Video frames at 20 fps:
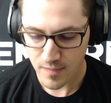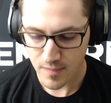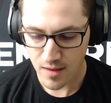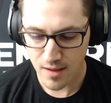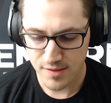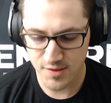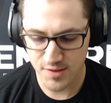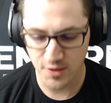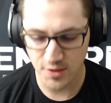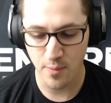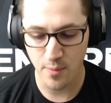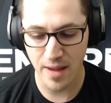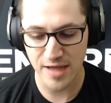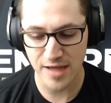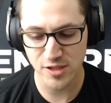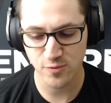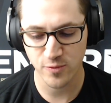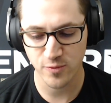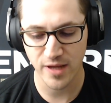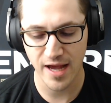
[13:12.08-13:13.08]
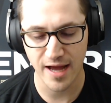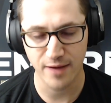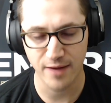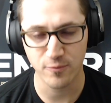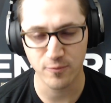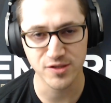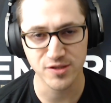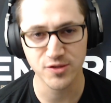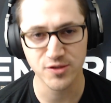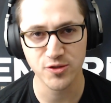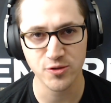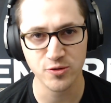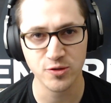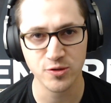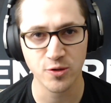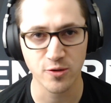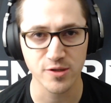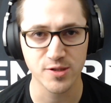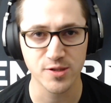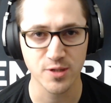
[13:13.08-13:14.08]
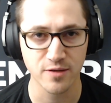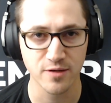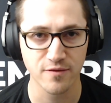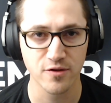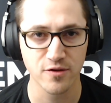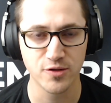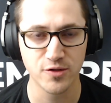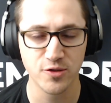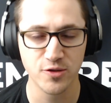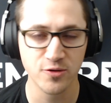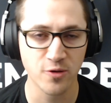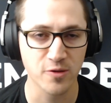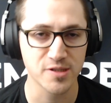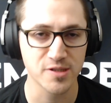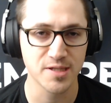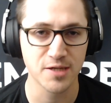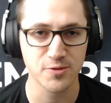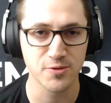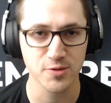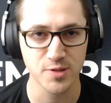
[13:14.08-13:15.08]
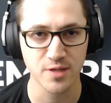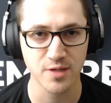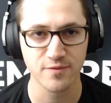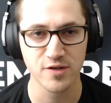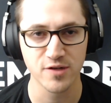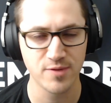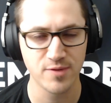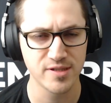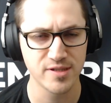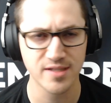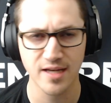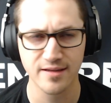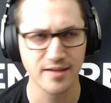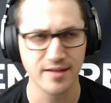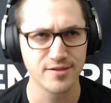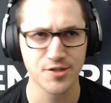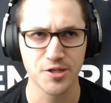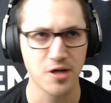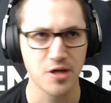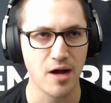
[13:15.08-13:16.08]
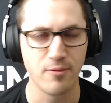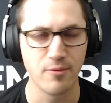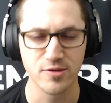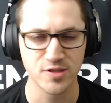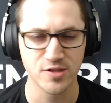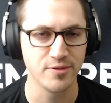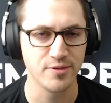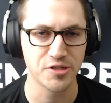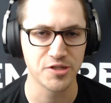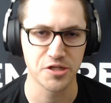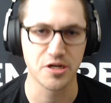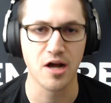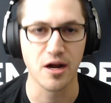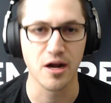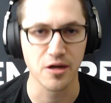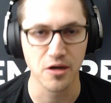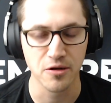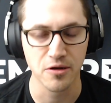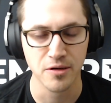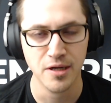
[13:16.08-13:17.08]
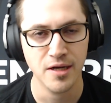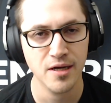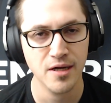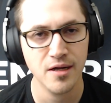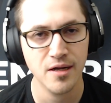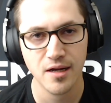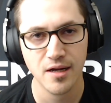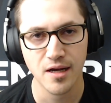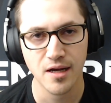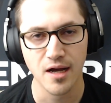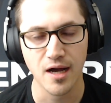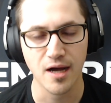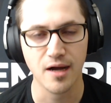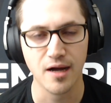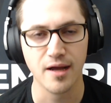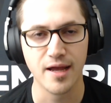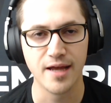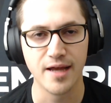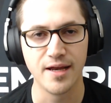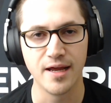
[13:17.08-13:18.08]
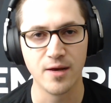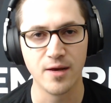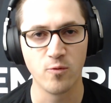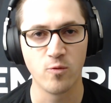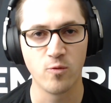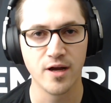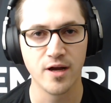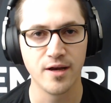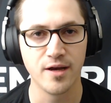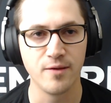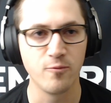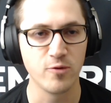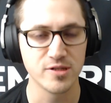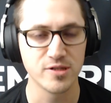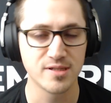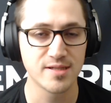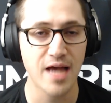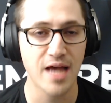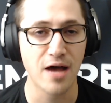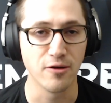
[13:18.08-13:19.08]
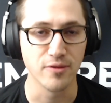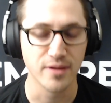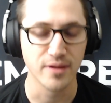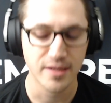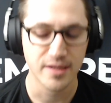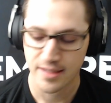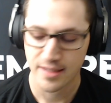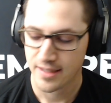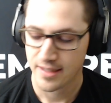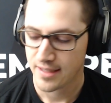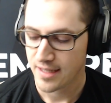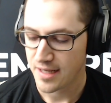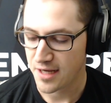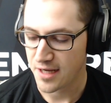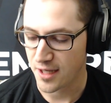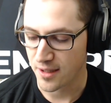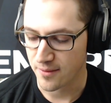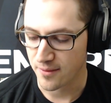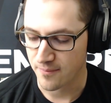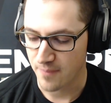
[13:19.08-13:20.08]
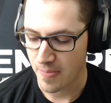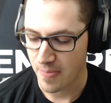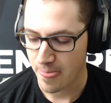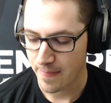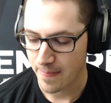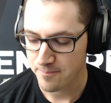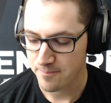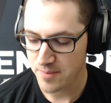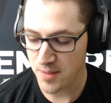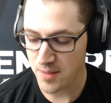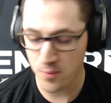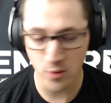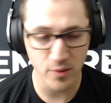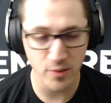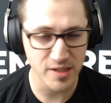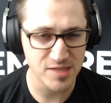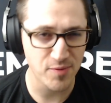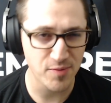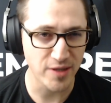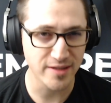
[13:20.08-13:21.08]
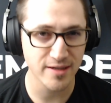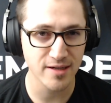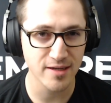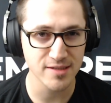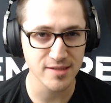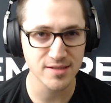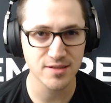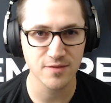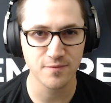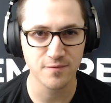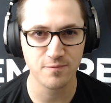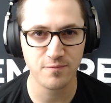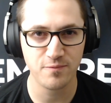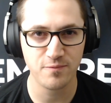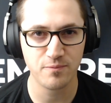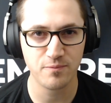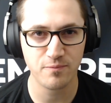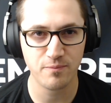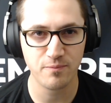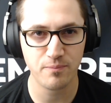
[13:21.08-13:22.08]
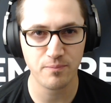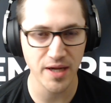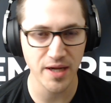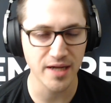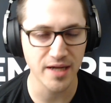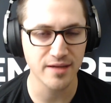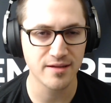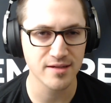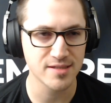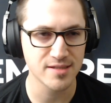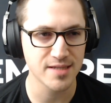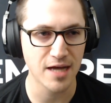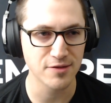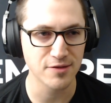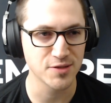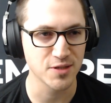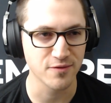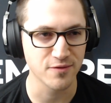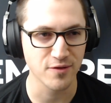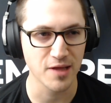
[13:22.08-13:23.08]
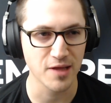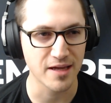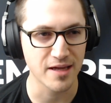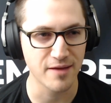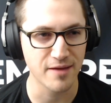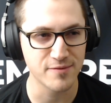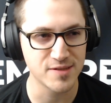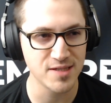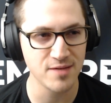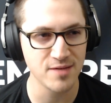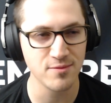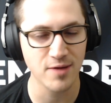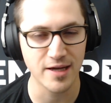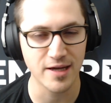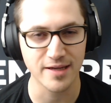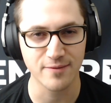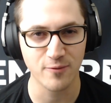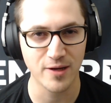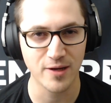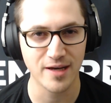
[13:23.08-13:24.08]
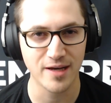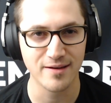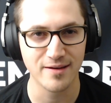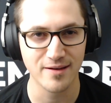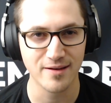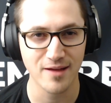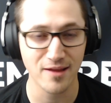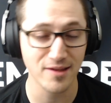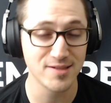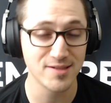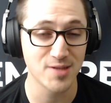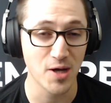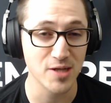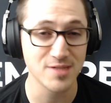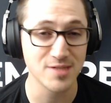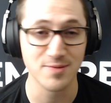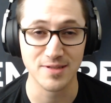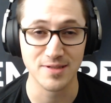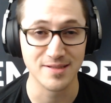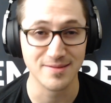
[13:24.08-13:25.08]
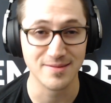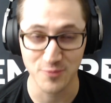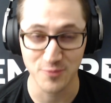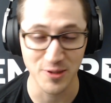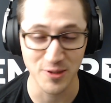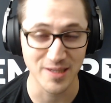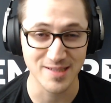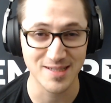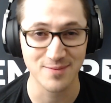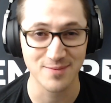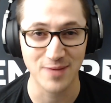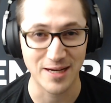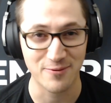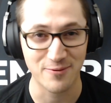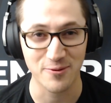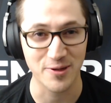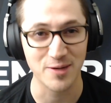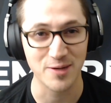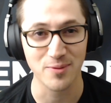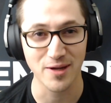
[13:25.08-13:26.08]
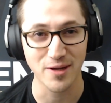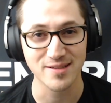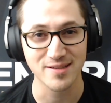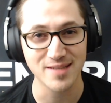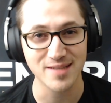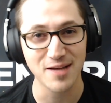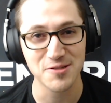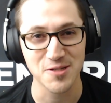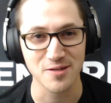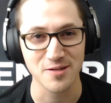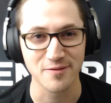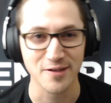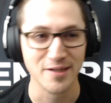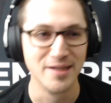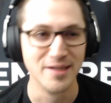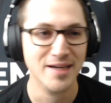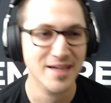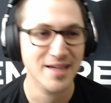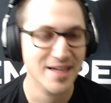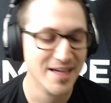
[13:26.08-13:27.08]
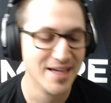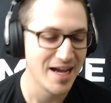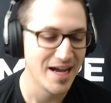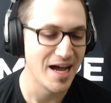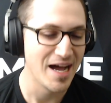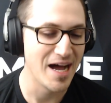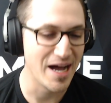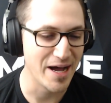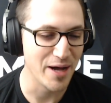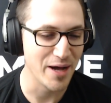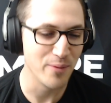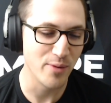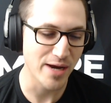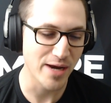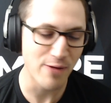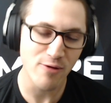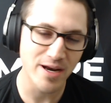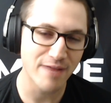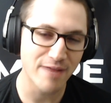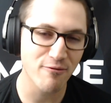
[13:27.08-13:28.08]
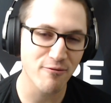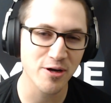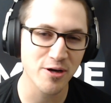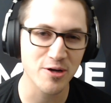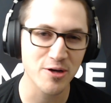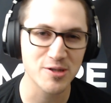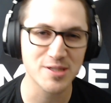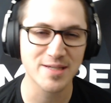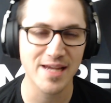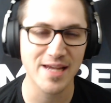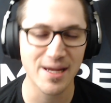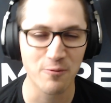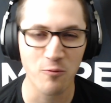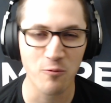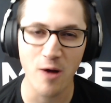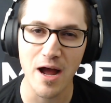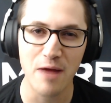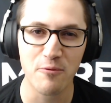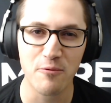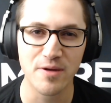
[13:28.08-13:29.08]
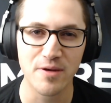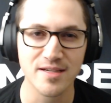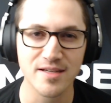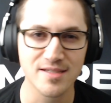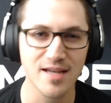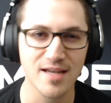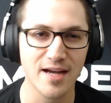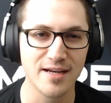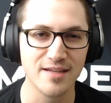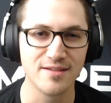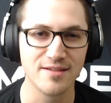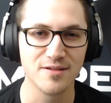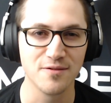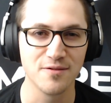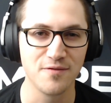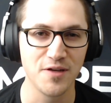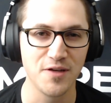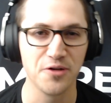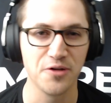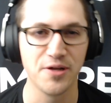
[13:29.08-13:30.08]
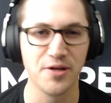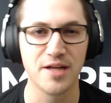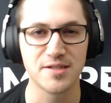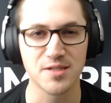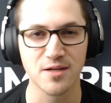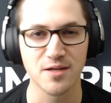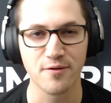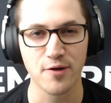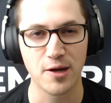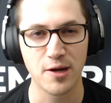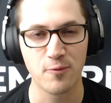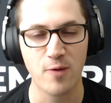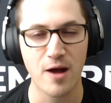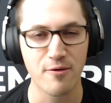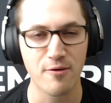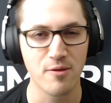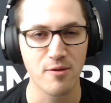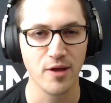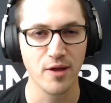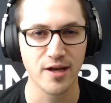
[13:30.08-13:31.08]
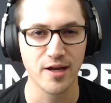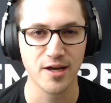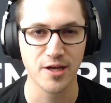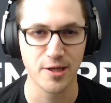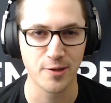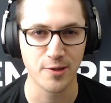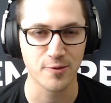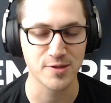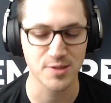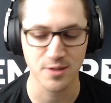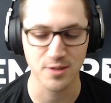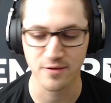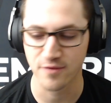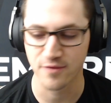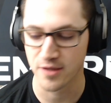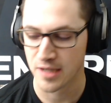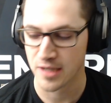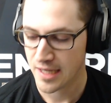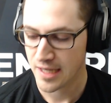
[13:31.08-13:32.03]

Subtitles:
So the match we had was 2 North Central servers, basically. I think Chicago. I'm assuming Chicago, and then one was South. People expected us to pick the South server. Like, it seemed like when at least the Huntsman really seemed like we were going to play on the South server. But I want everyone to understand why we decided to veto that server and why we played on the North server.